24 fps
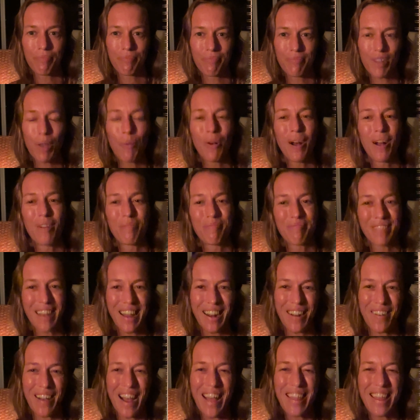well,
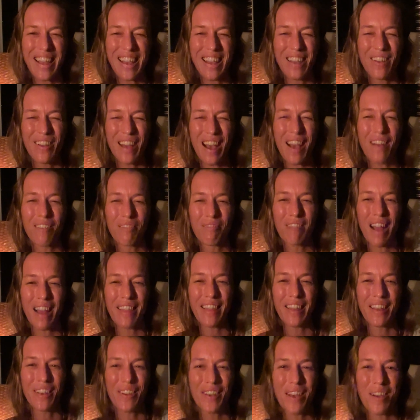anyway, I think you
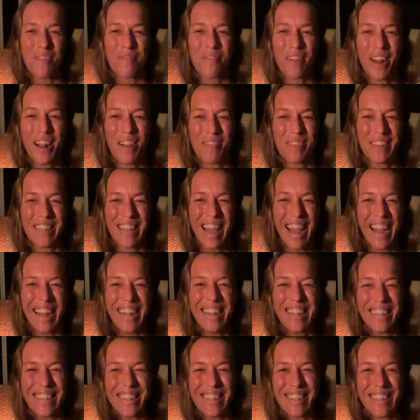get what I'm saying.
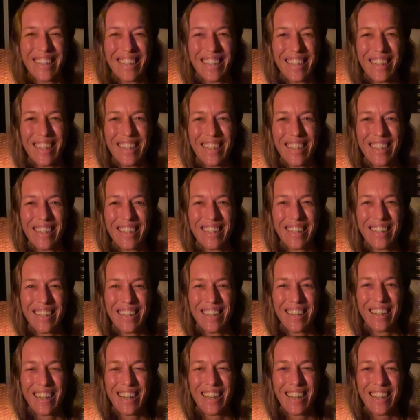
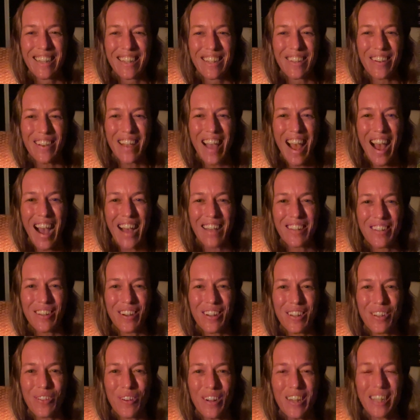So yeah, so I
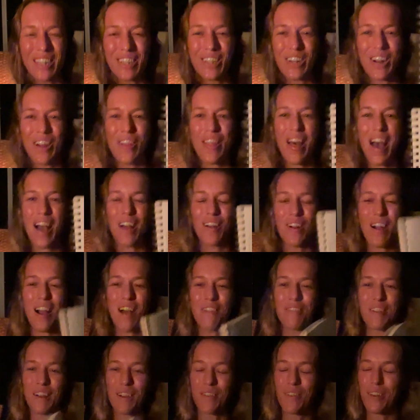just wanted to share that
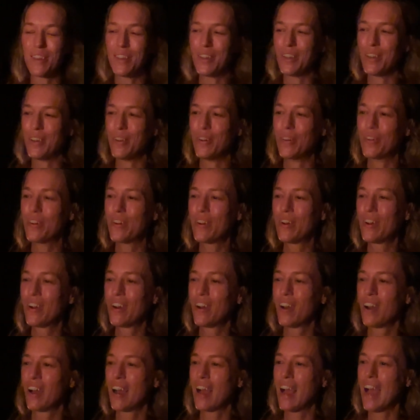graphic with you.
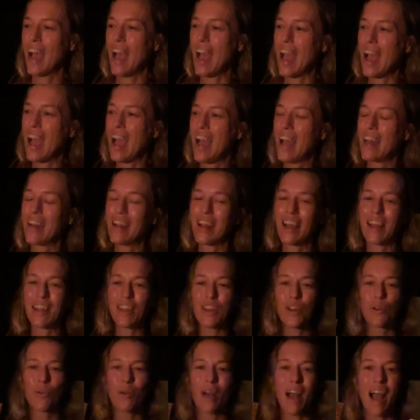And,
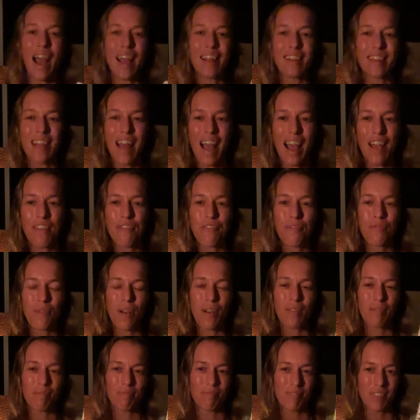you know,
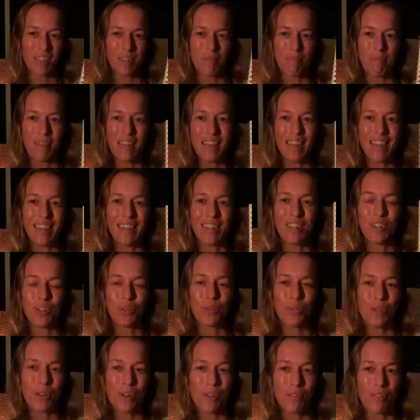to me,
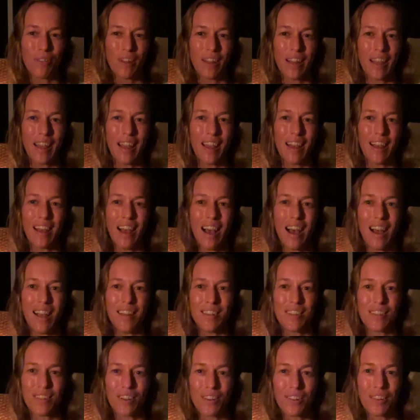intuitively,
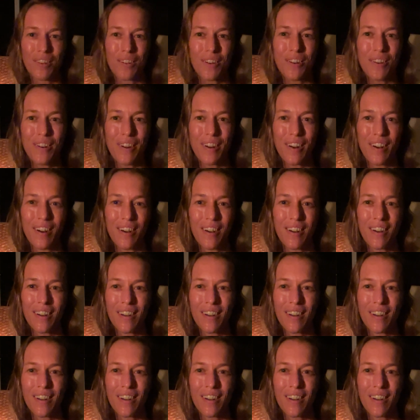as a learner,